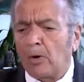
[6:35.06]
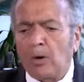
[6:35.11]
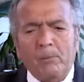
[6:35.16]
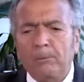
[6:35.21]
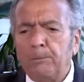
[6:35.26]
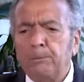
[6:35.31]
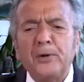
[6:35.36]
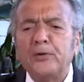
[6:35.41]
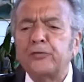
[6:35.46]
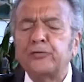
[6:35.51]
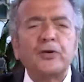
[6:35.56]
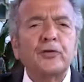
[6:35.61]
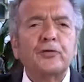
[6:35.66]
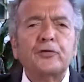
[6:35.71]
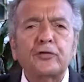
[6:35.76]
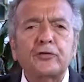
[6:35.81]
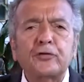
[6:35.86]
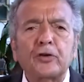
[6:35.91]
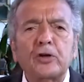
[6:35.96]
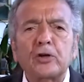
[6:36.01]

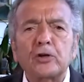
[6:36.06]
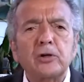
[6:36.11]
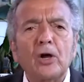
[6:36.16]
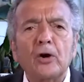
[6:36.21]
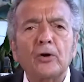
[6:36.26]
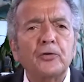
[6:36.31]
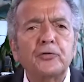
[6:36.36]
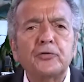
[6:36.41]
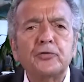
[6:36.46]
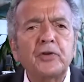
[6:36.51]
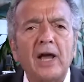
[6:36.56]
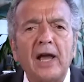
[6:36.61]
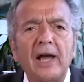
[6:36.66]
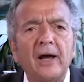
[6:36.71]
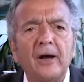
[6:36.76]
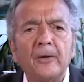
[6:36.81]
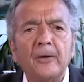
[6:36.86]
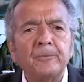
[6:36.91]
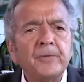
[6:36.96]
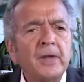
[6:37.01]
businesses are closed
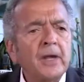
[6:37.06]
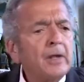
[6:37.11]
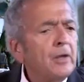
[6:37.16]
down.